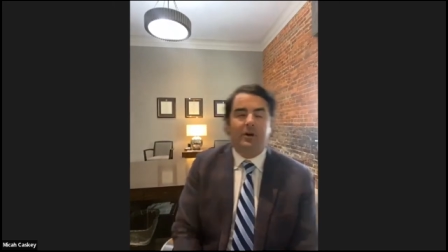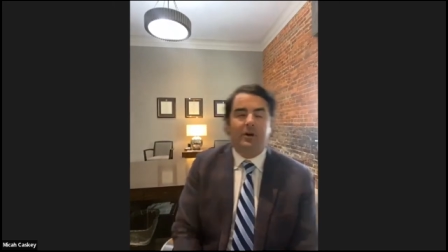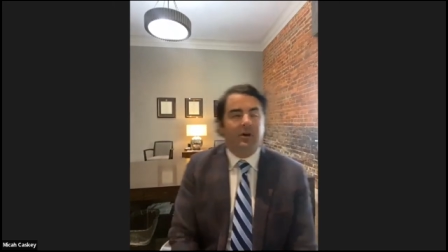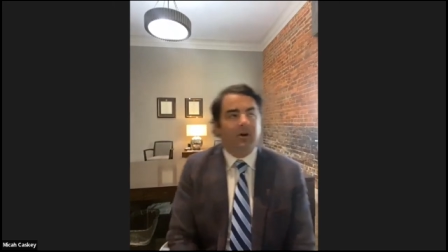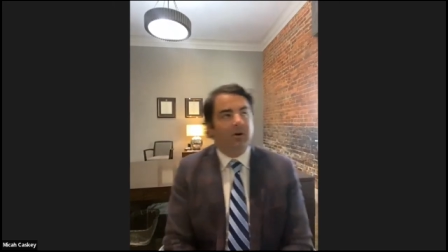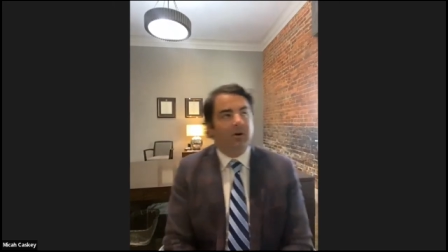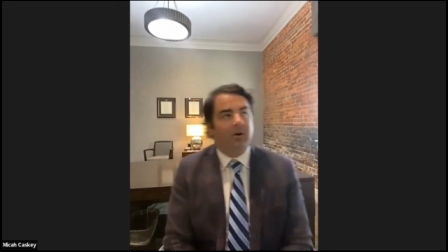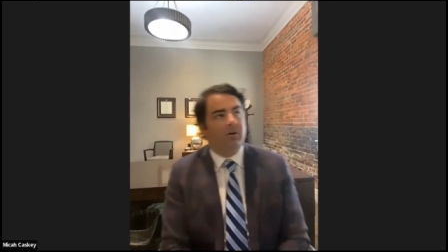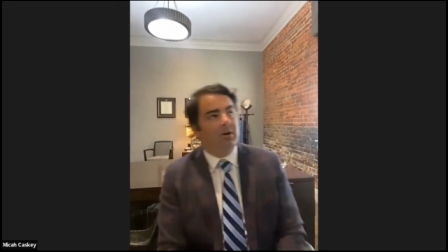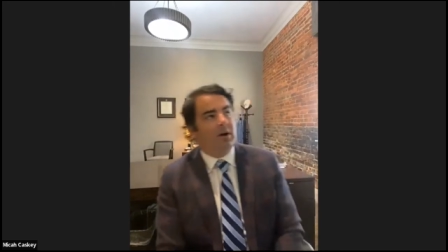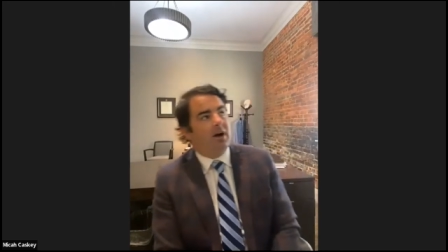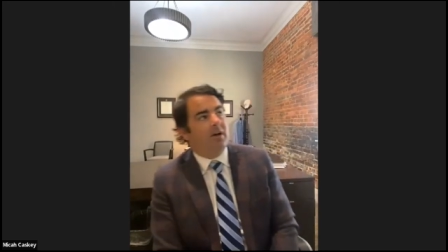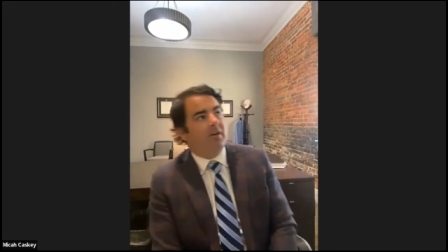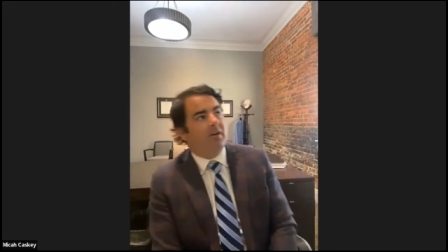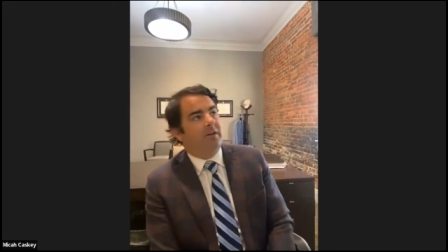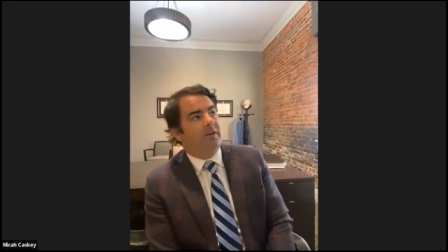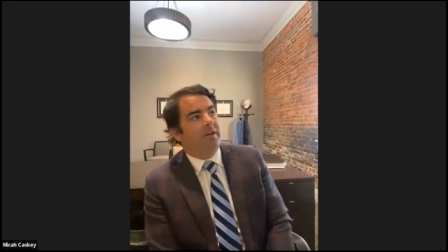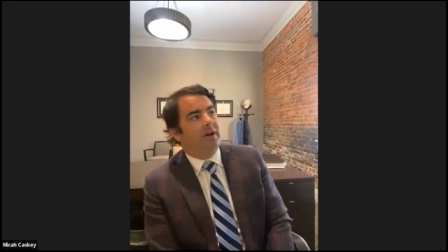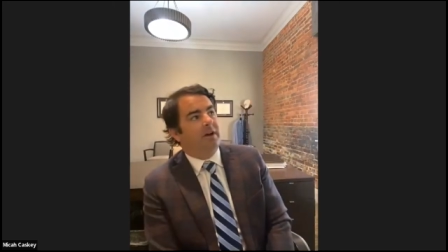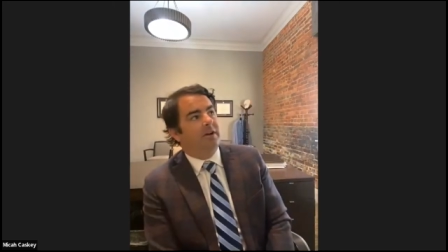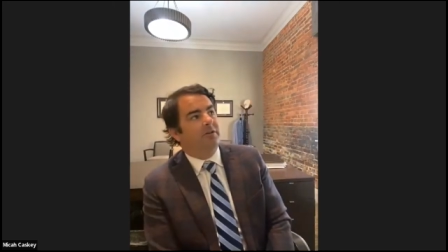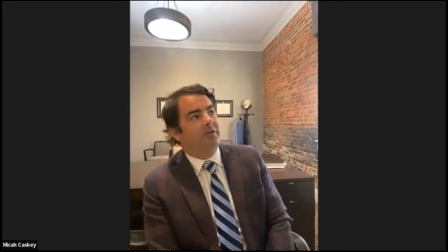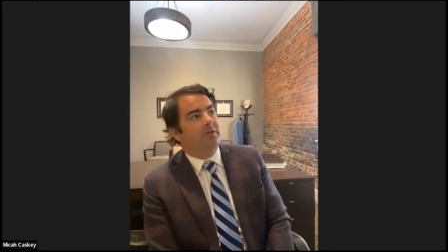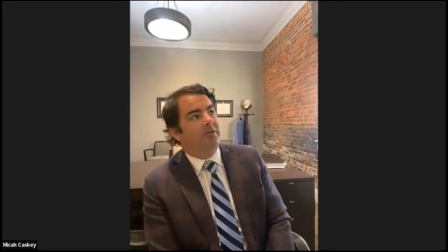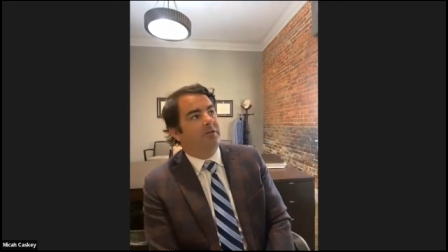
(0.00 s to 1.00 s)
oh golly,
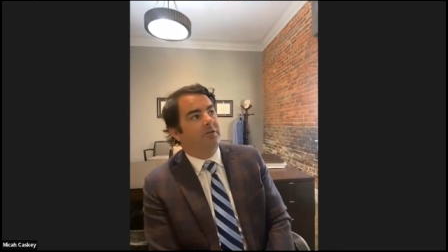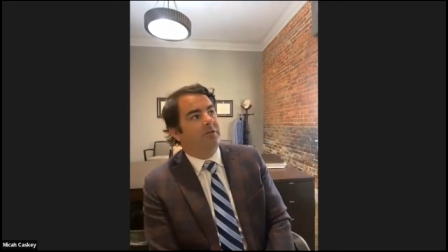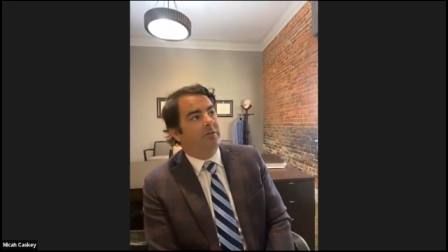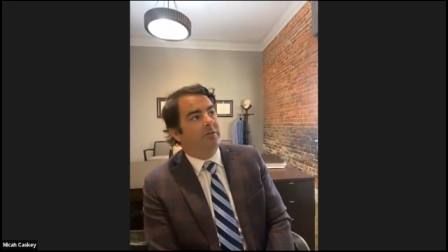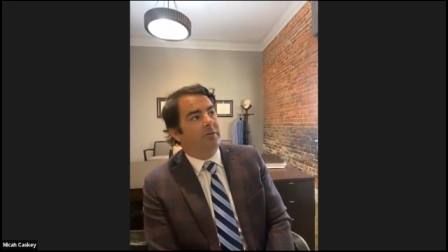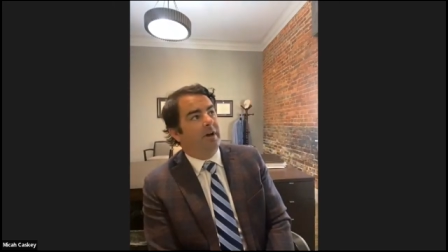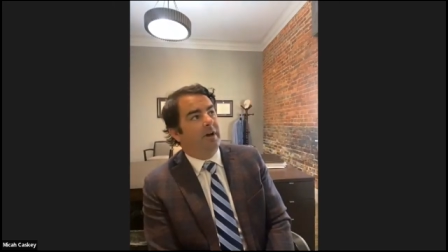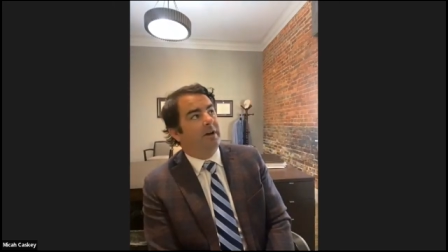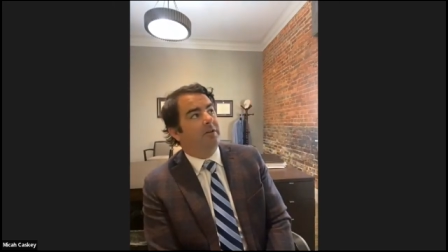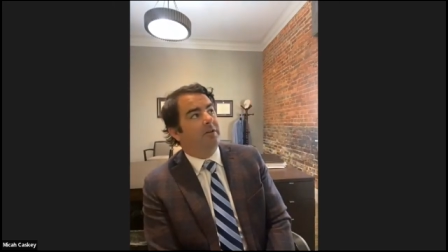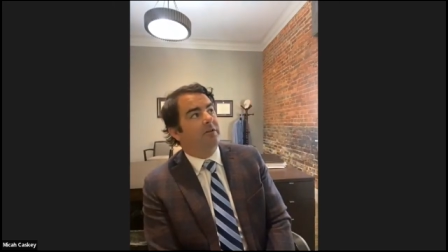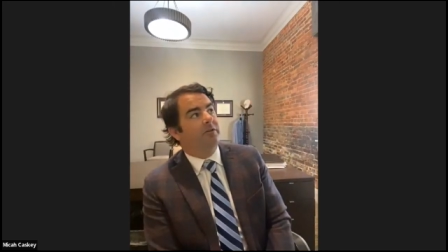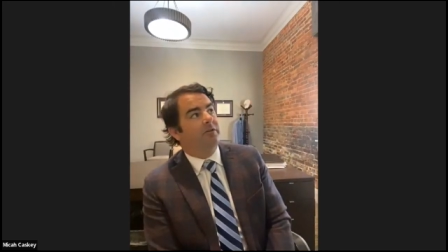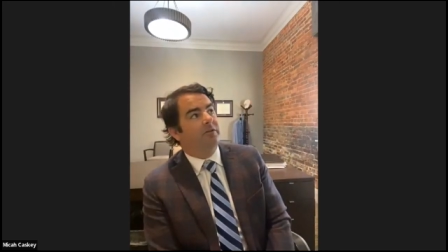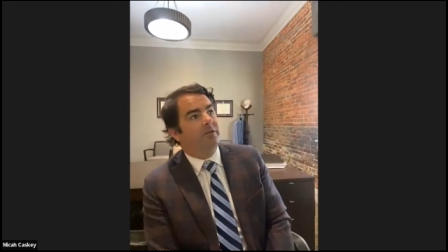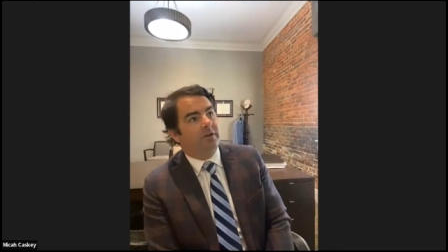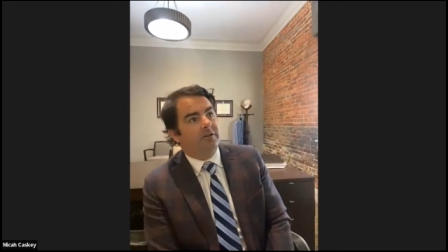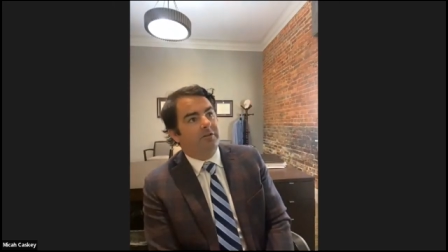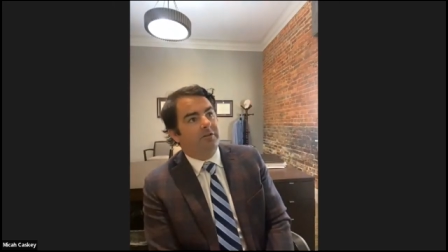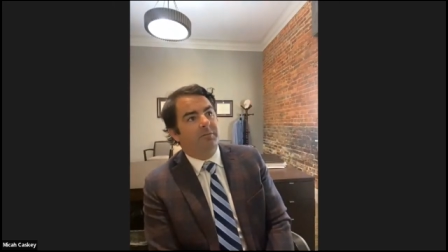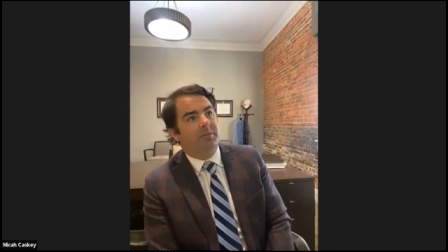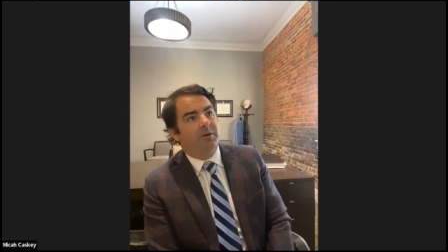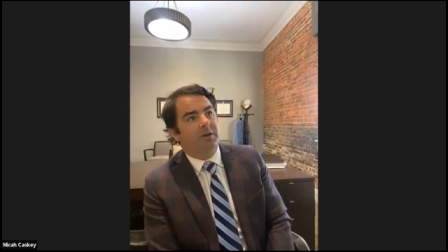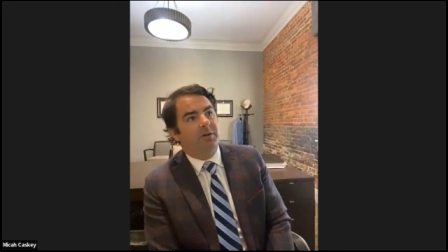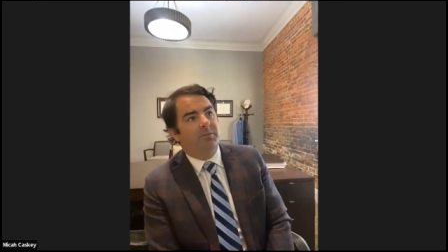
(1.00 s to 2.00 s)
that is a, that is such
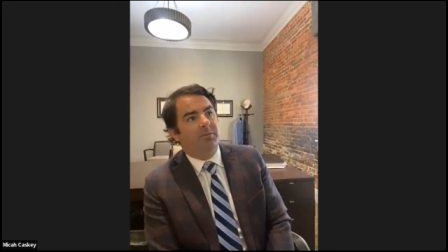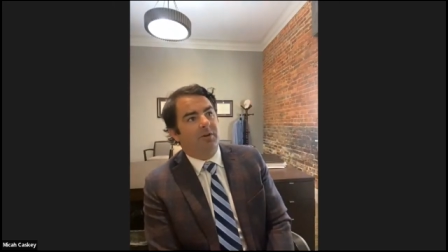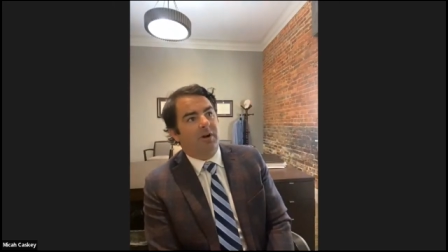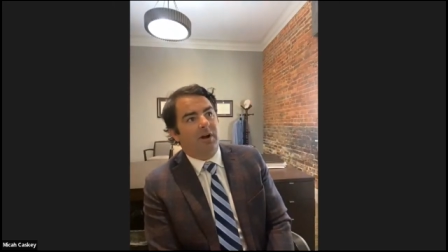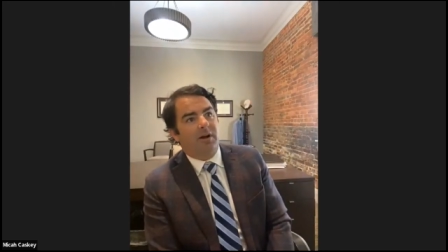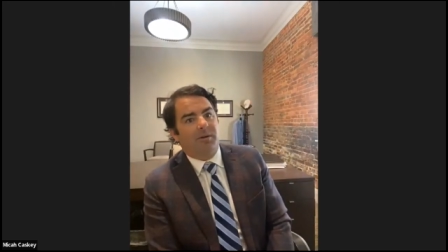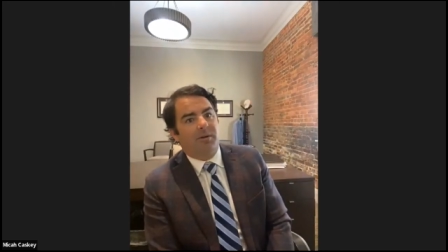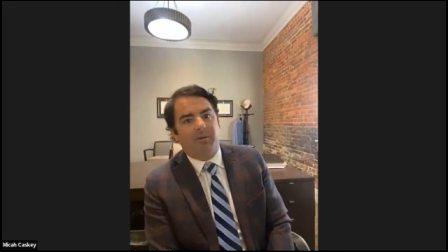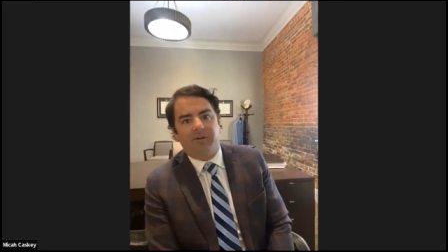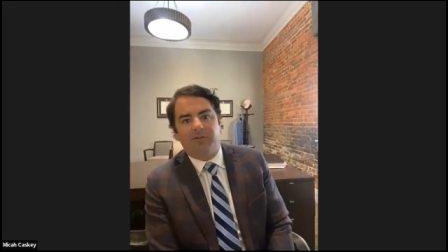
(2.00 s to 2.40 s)
a big problem.